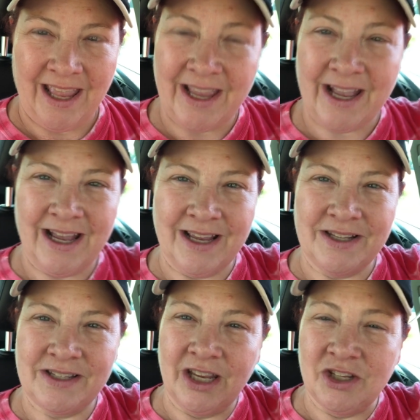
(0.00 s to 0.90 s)
Hey
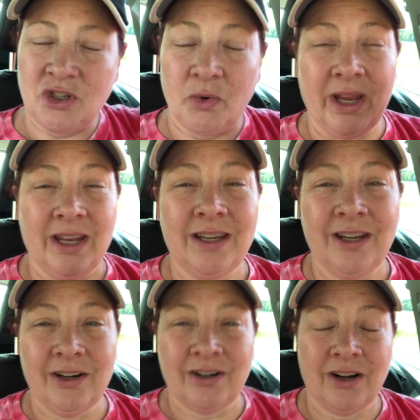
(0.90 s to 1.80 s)
guys, it's Joanne
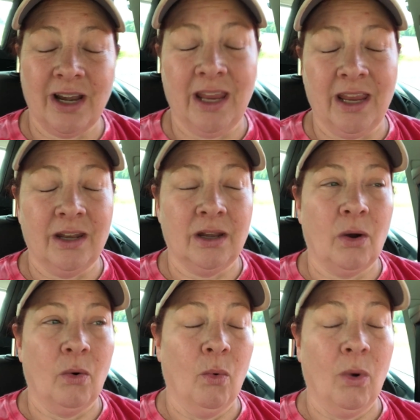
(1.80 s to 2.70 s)
here and
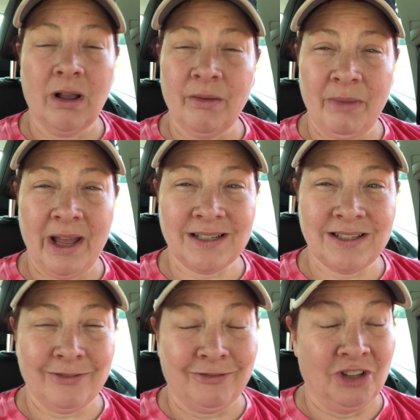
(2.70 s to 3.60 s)
welcome back
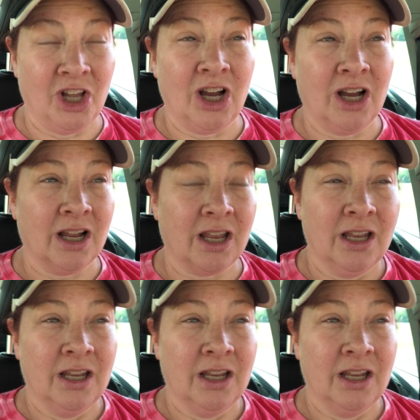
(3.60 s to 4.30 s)
to the vlog.